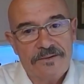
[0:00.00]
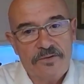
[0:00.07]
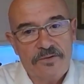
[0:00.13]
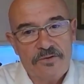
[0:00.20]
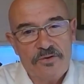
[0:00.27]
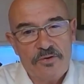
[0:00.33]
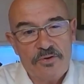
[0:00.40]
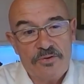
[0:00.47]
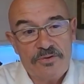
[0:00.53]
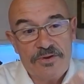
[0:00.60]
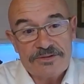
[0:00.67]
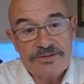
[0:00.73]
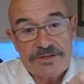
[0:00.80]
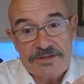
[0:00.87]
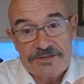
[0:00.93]

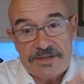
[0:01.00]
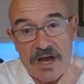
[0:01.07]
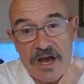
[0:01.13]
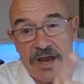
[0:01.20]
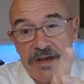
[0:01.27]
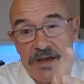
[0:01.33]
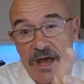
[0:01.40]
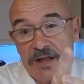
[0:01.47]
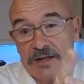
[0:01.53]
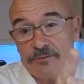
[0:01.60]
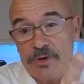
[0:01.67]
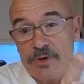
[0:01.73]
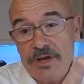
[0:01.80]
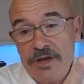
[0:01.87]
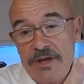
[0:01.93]
this design
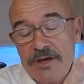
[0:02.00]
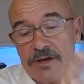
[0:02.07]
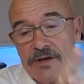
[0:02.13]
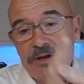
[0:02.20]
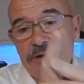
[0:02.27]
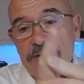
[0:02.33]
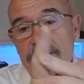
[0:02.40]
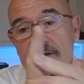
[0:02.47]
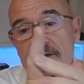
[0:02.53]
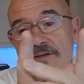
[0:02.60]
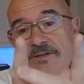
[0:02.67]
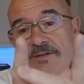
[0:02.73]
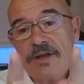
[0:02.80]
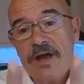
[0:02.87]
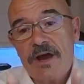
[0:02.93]
element here
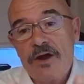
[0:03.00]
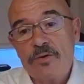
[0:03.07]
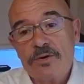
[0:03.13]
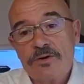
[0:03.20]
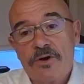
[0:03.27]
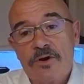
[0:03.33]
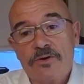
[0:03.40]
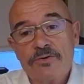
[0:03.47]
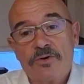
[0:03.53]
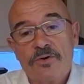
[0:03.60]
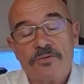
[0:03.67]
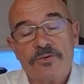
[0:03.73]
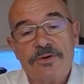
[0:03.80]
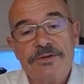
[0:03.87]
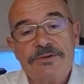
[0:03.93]
is now gone
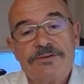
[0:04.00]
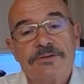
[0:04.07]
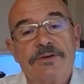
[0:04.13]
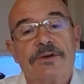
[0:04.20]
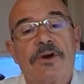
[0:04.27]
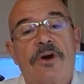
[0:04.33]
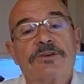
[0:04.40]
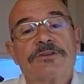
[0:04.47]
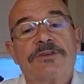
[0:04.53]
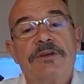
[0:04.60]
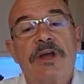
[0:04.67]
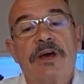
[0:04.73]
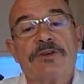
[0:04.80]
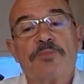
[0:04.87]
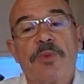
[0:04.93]
over into the costing
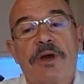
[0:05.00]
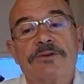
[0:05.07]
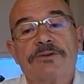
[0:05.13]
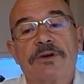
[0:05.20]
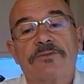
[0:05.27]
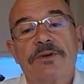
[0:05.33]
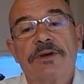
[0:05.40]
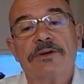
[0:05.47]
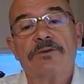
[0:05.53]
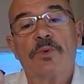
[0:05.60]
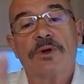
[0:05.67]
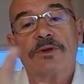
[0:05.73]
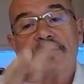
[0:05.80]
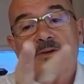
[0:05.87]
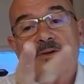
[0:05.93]
aspect of it,
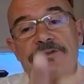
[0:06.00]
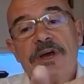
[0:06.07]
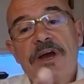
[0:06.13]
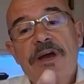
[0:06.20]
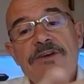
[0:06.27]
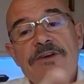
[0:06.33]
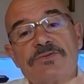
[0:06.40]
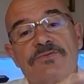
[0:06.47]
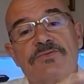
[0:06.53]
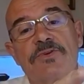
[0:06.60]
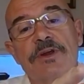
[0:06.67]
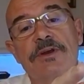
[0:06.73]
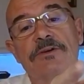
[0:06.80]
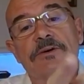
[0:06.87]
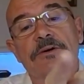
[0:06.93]
while the designers are
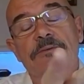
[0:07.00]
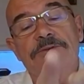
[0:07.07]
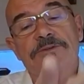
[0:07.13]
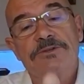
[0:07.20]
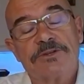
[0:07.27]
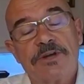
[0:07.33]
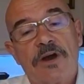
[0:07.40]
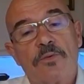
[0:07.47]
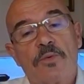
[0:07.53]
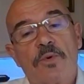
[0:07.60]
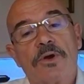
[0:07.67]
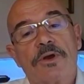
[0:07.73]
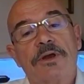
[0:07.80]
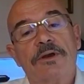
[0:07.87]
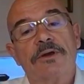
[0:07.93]
freed up to start
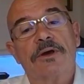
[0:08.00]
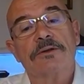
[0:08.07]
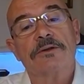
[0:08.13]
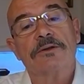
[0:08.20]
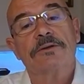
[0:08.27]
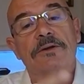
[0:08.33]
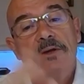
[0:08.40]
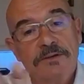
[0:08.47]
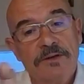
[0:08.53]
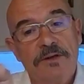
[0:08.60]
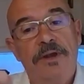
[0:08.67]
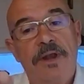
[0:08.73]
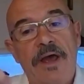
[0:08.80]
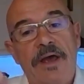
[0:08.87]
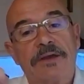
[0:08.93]
working on the
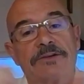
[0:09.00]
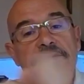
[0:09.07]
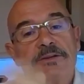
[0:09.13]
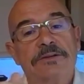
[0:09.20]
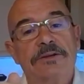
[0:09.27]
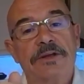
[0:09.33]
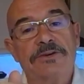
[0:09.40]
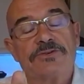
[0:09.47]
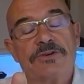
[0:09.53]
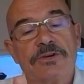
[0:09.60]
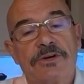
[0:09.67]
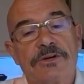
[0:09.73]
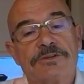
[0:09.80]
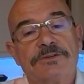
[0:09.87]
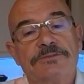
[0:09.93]
next
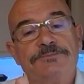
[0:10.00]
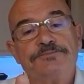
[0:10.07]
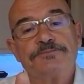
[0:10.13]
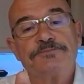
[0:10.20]
introduction.